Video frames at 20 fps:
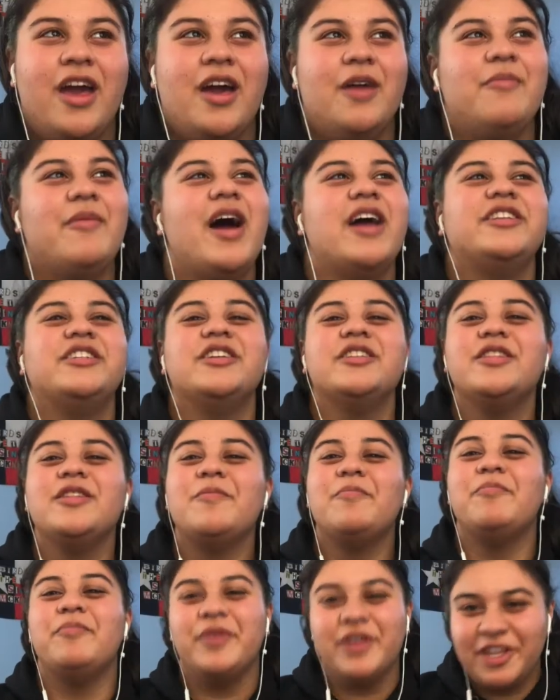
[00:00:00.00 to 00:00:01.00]
Imagine the
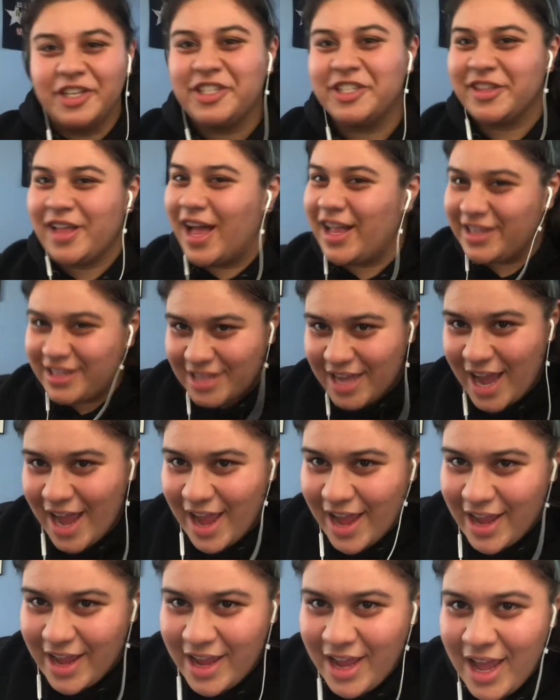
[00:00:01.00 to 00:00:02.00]
bitch that
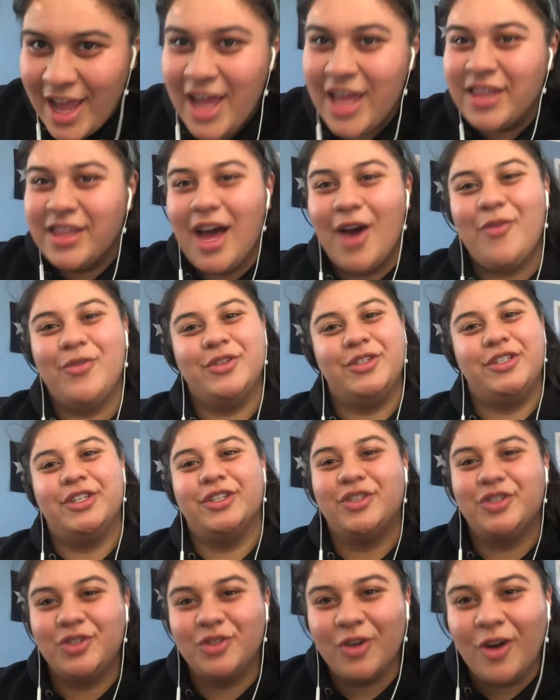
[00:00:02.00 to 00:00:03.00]
day that was
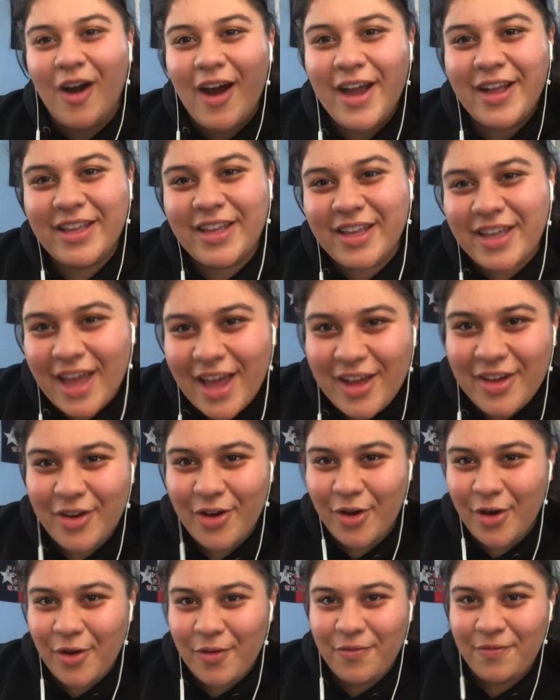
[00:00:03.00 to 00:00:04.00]
just trying to get
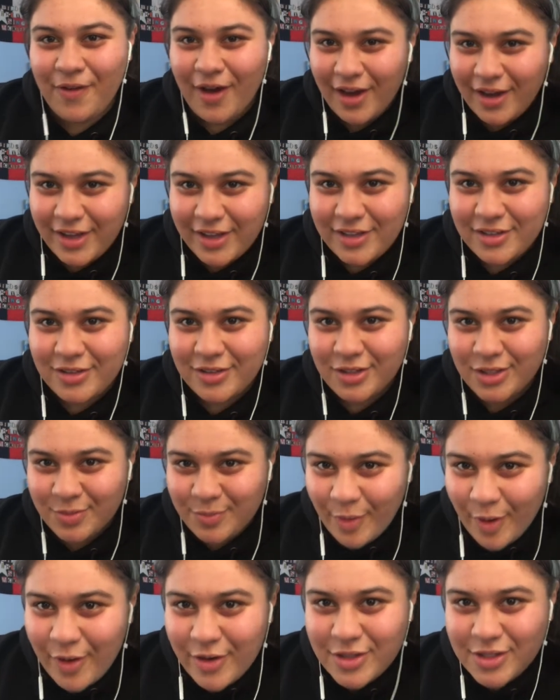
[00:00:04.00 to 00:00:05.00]
her fucking
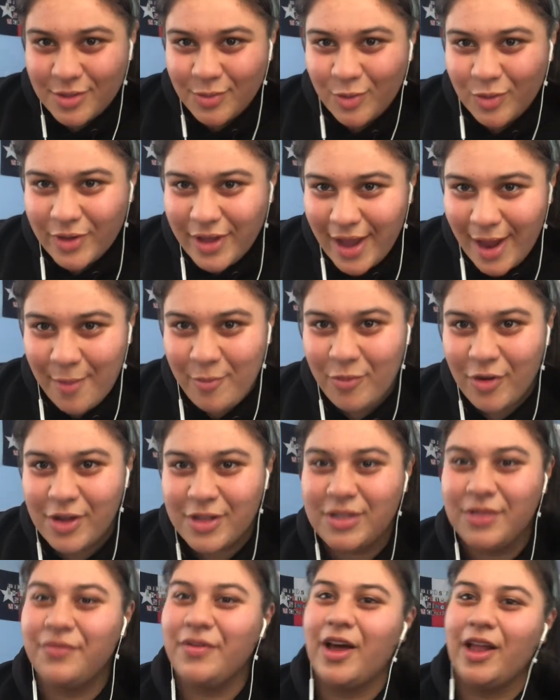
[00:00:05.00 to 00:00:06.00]
disposable camera
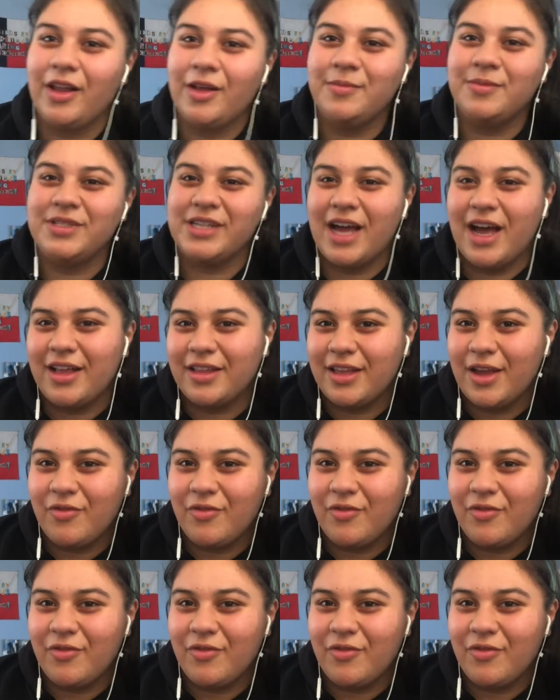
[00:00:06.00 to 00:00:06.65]
developed down at